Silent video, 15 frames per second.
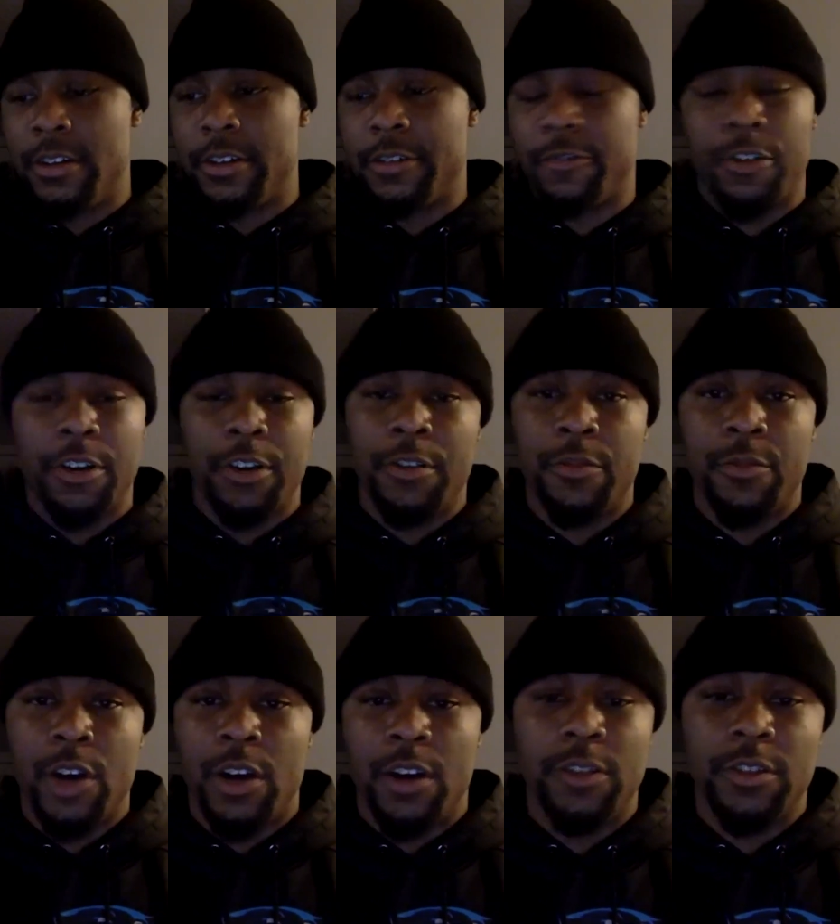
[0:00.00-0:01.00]
running the
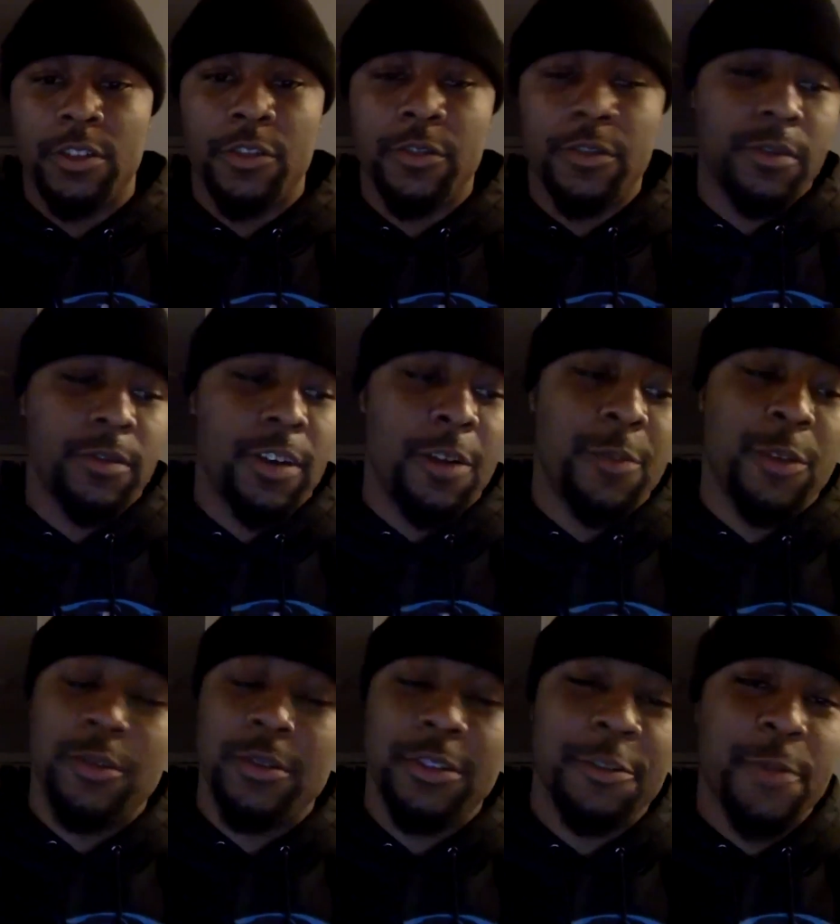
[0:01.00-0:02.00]
ball.
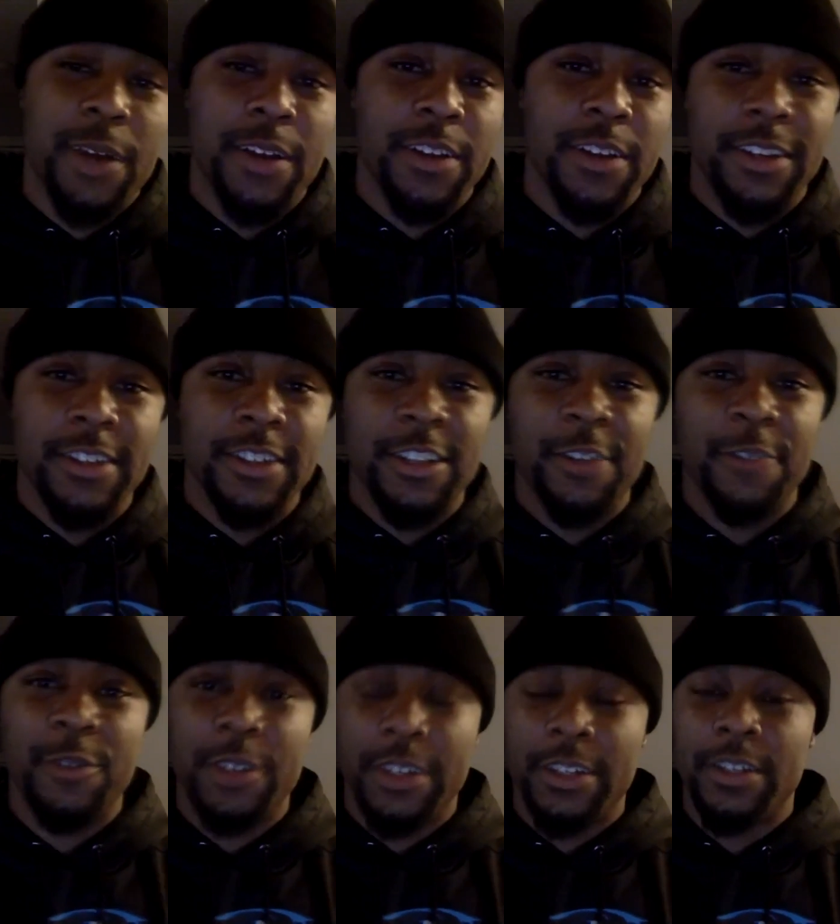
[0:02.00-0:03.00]
Almost anybody at this level
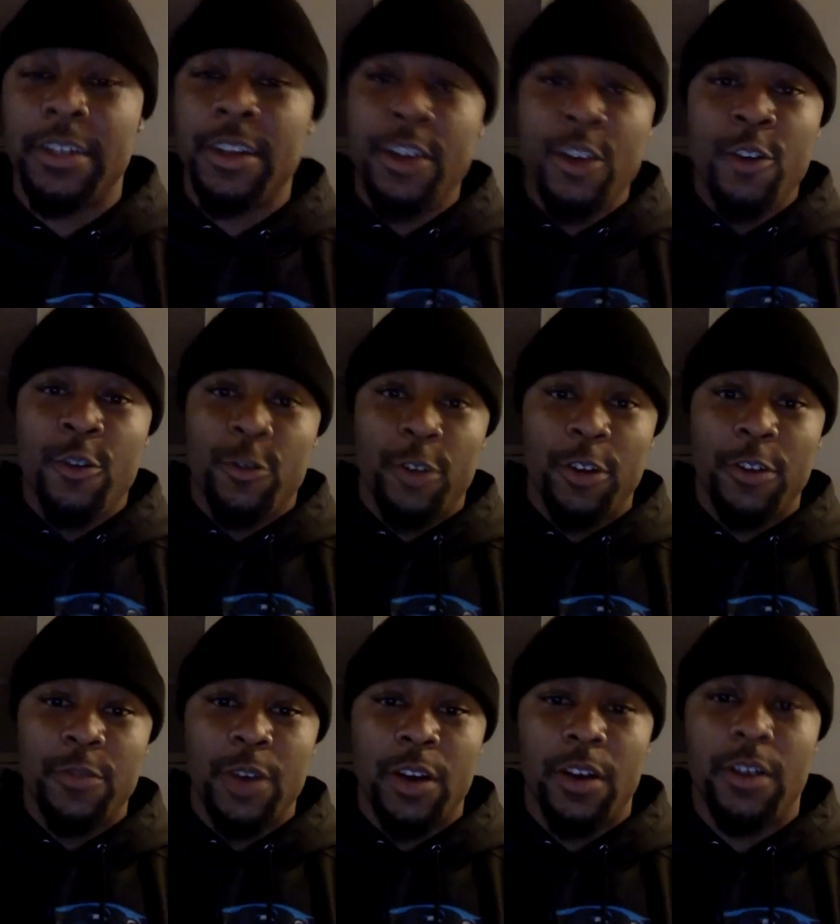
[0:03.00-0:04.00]
can run the
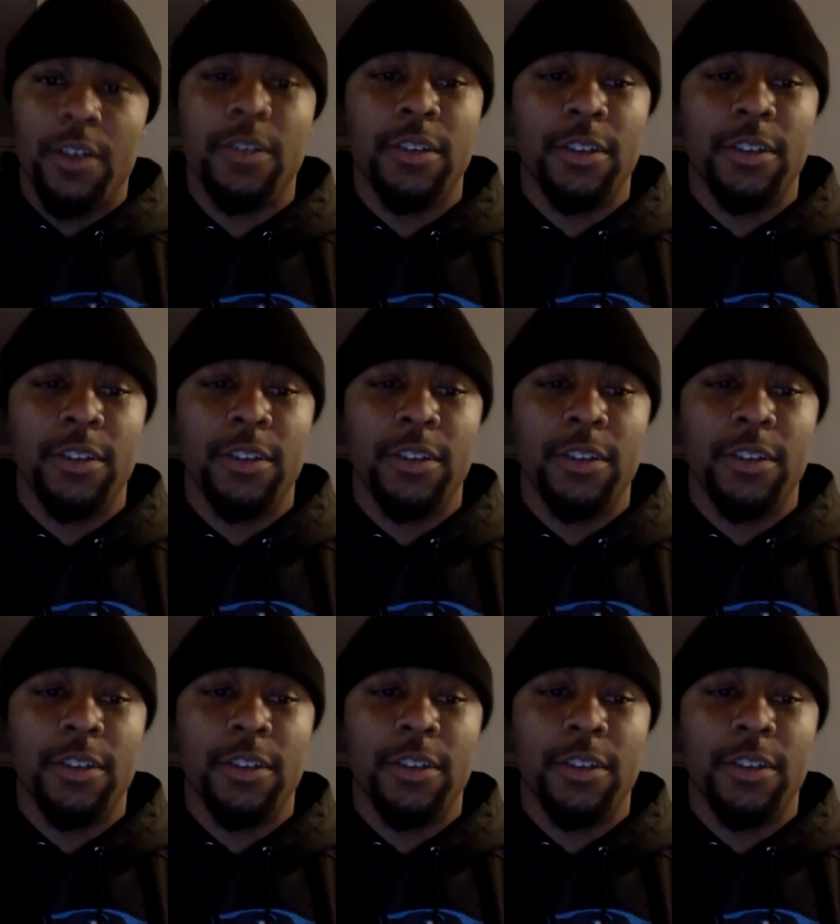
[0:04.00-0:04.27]
ball.